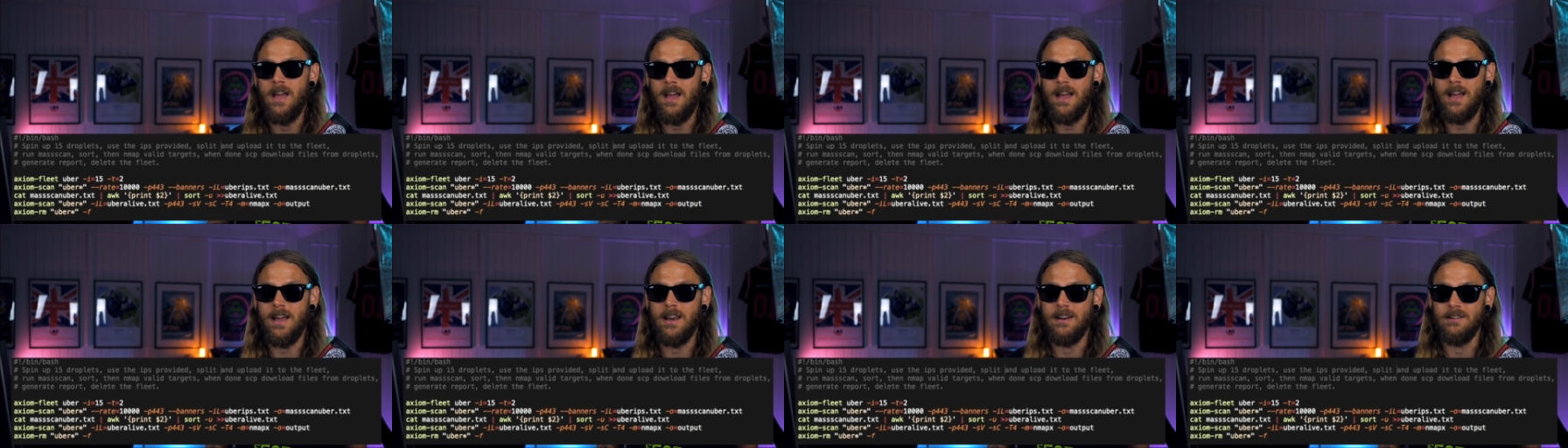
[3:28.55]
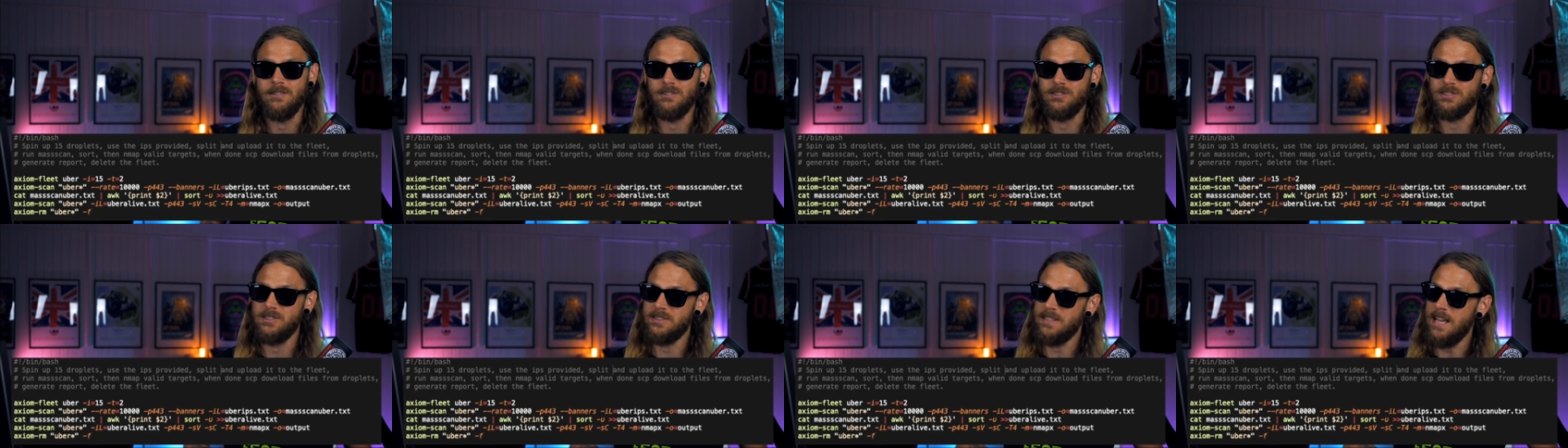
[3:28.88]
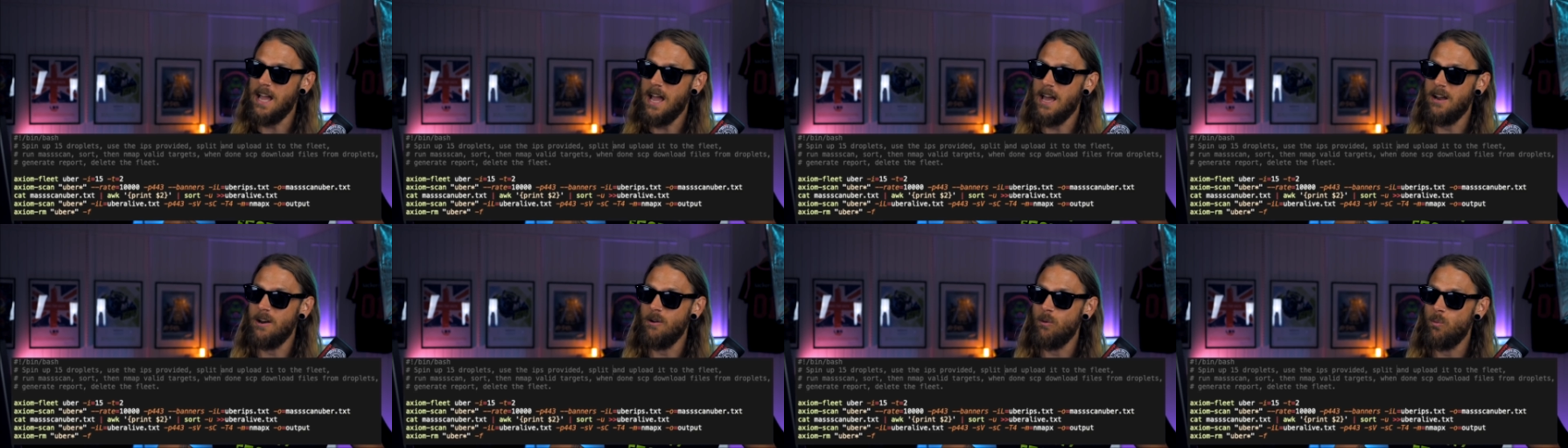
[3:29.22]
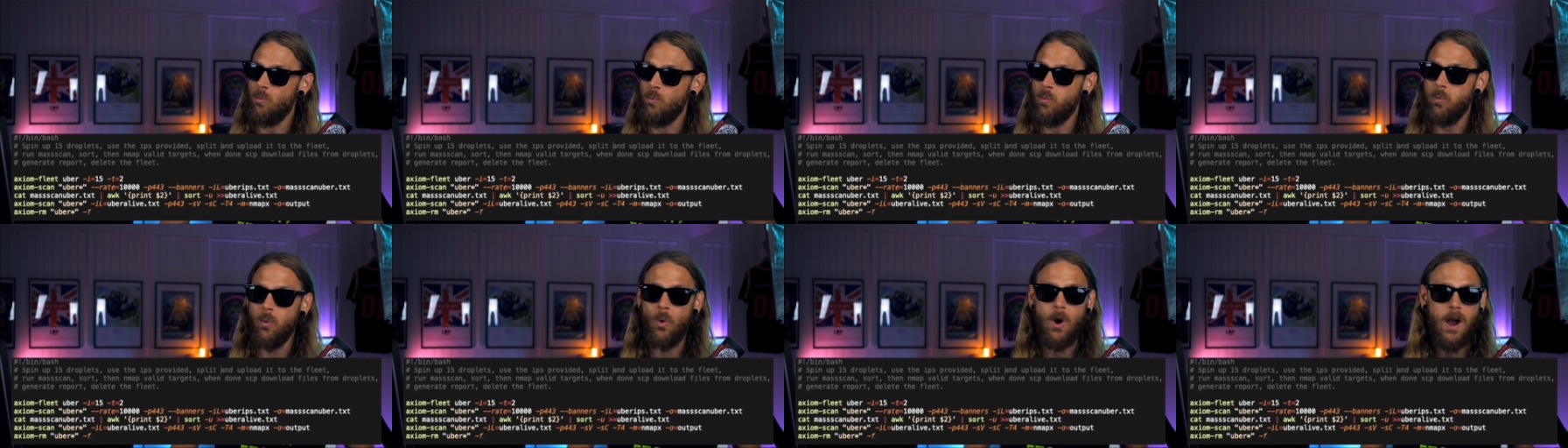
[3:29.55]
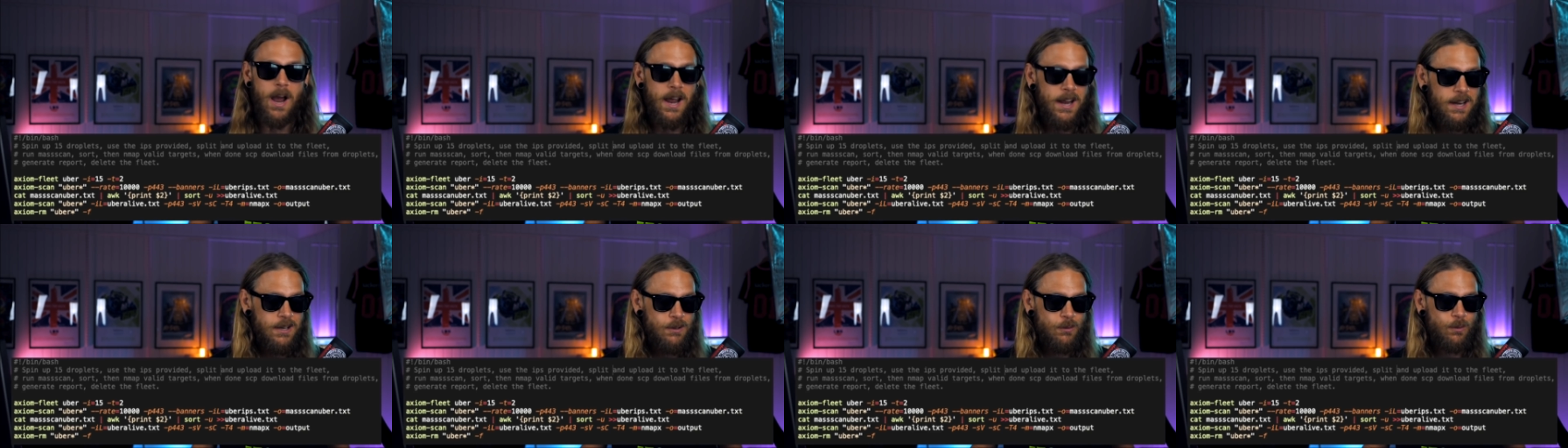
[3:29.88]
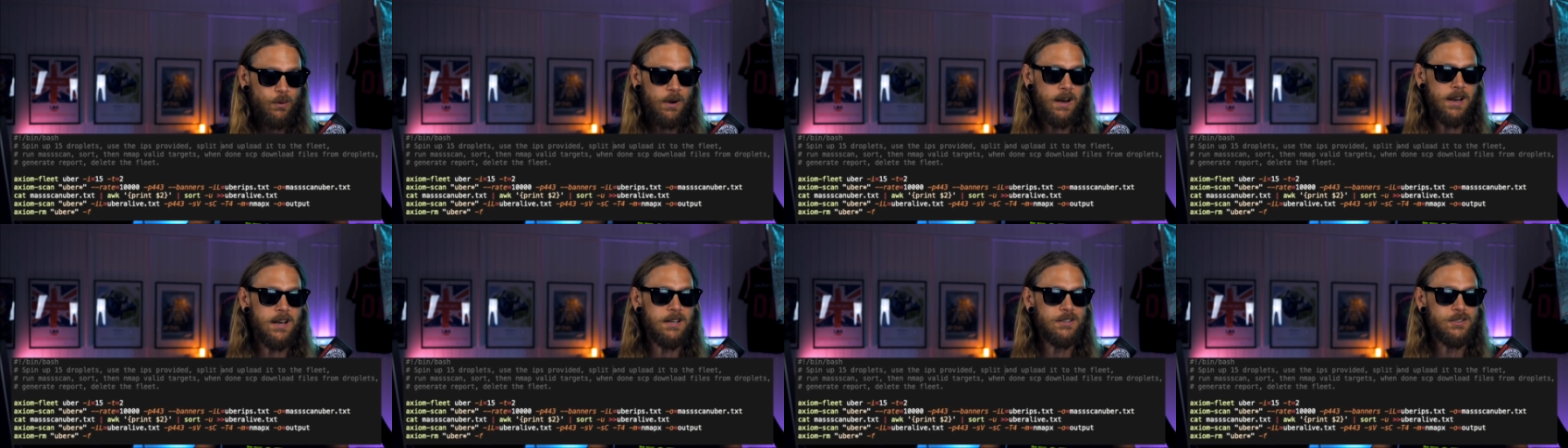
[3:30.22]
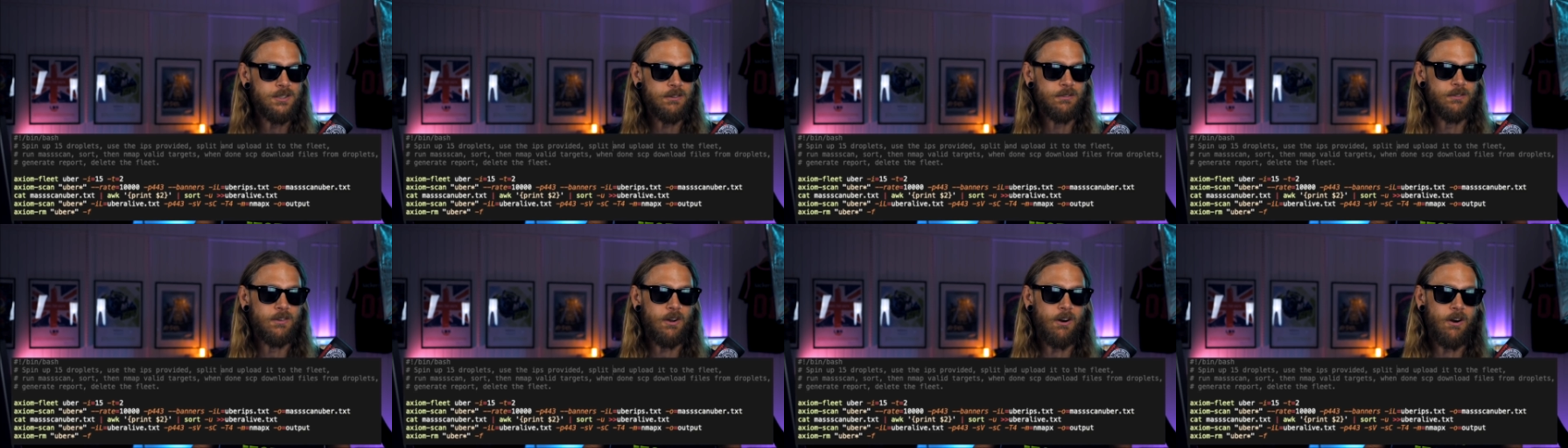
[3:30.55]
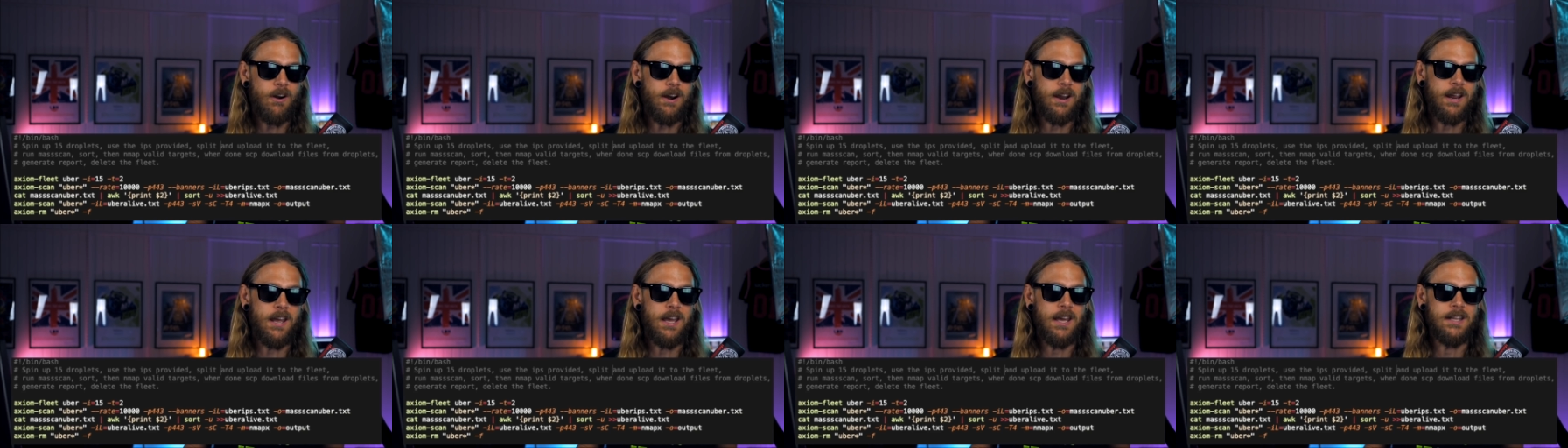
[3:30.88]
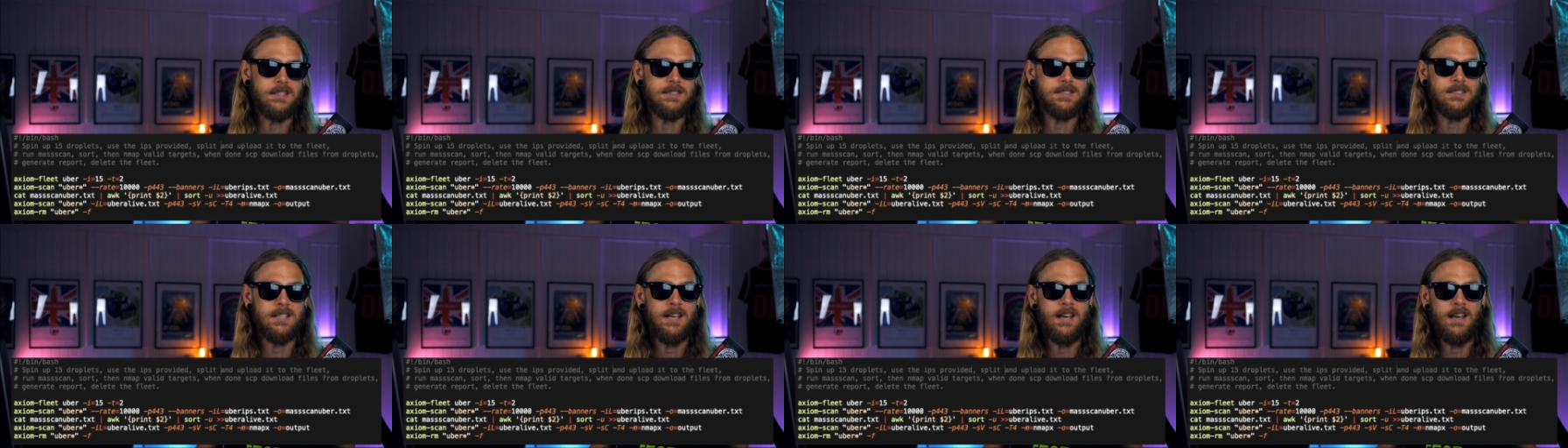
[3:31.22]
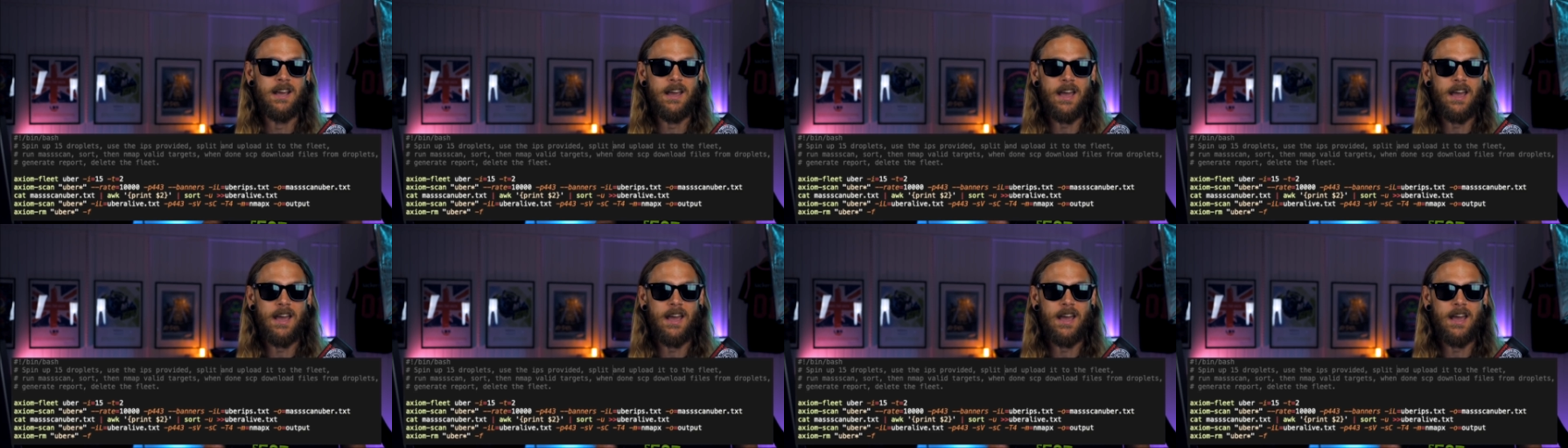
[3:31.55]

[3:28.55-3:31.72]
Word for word: and scan a wide range of targets